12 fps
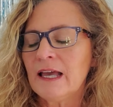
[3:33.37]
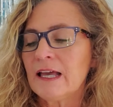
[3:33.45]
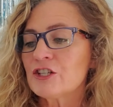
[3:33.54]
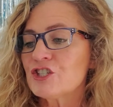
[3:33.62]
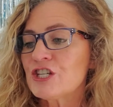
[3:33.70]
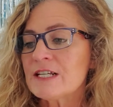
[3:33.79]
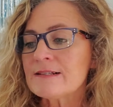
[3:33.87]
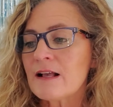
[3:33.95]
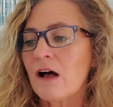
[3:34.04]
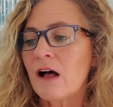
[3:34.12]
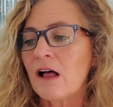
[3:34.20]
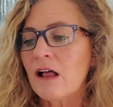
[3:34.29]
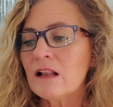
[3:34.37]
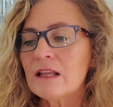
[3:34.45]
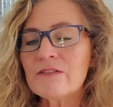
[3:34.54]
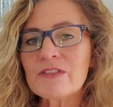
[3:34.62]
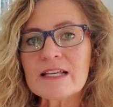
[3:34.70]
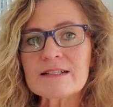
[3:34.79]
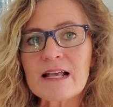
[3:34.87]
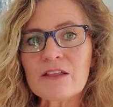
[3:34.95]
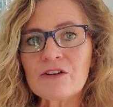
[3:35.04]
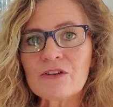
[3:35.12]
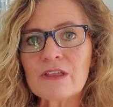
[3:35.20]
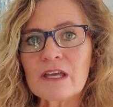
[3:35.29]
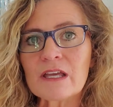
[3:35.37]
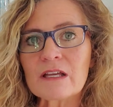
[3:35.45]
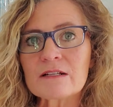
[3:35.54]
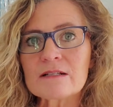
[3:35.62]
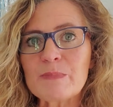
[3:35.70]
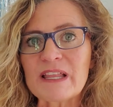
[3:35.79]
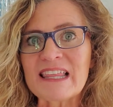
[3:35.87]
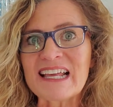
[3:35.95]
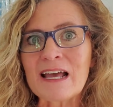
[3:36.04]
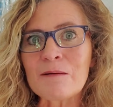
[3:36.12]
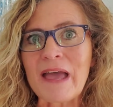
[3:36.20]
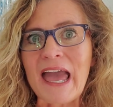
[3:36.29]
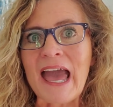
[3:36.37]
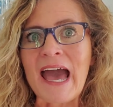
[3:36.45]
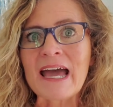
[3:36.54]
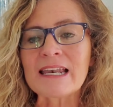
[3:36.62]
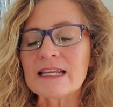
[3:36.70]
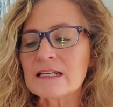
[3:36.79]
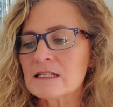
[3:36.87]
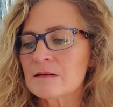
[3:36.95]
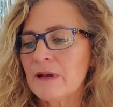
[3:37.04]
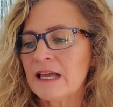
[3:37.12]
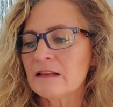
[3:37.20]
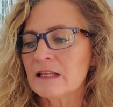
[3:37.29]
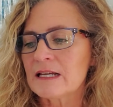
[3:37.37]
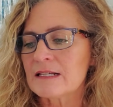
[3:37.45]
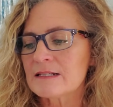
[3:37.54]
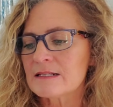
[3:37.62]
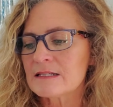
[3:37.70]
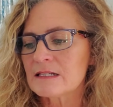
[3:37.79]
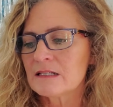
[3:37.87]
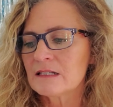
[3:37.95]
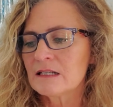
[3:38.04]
She's all of these other things, but then I'm adding to my list.